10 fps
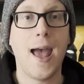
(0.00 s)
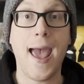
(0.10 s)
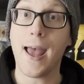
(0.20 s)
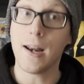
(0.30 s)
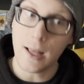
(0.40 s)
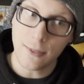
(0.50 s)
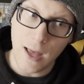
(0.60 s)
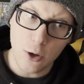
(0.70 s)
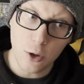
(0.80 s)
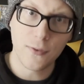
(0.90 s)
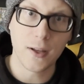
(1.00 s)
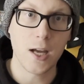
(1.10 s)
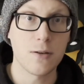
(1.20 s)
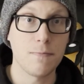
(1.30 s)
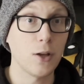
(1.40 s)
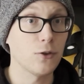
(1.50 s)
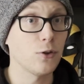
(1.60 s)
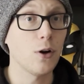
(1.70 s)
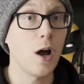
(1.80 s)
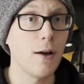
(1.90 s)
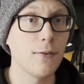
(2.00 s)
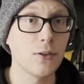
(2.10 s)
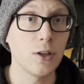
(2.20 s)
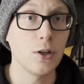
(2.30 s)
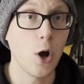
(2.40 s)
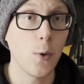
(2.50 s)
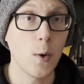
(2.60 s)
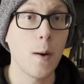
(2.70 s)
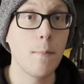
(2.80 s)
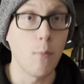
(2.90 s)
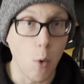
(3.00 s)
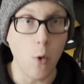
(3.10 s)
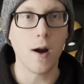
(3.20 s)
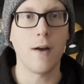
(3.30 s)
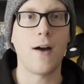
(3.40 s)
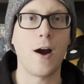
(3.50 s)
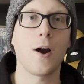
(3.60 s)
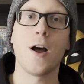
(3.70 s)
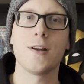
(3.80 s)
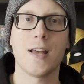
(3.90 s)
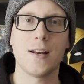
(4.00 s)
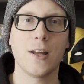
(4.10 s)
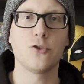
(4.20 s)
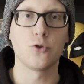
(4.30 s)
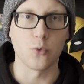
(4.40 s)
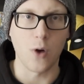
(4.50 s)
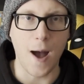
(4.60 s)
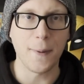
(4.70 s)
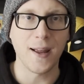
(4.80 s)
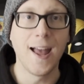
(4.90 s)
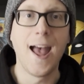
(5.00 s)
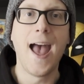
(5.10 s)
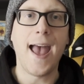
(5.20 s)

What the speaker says: and hit that notification bell so you're obviously knowing when more of our content is dropping,